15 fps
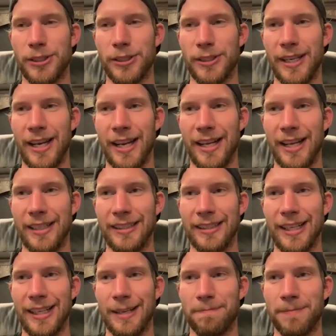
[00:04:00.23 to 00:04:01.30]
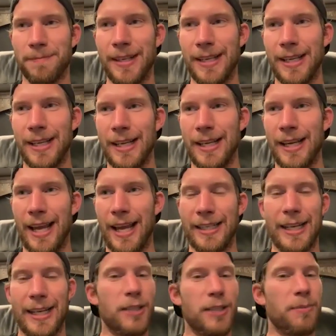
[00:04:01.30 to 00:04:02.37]
and and, um,
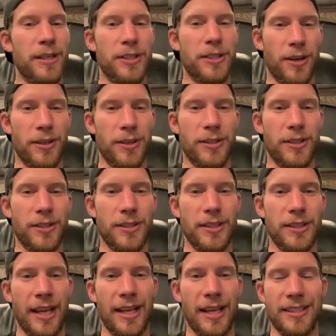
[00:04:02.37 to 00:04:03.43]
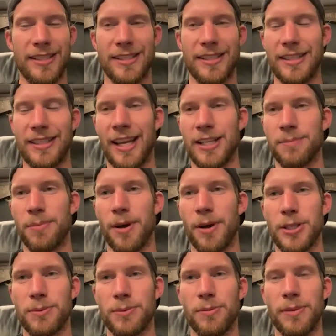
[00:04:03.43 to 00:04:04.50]
and get as many starts as, as as
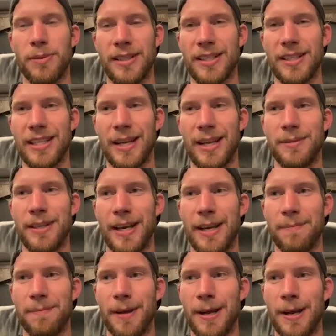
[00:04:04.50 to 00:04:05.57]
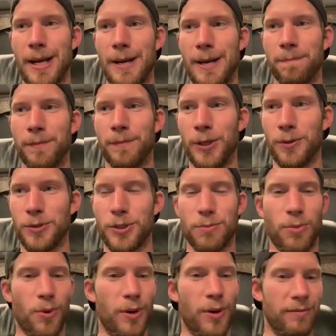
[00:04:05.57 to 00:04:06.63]
possible but at the same time um, you know
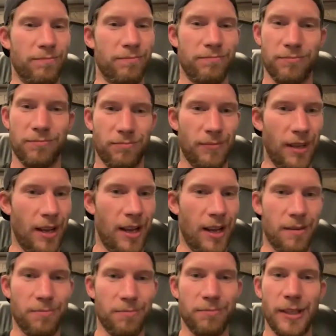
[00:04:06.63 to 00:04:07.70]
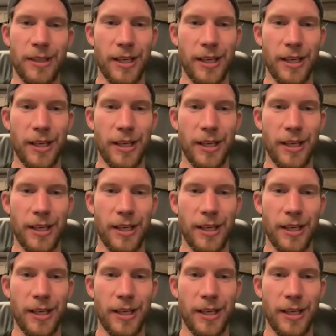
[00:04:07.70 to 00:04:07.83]
supporting um,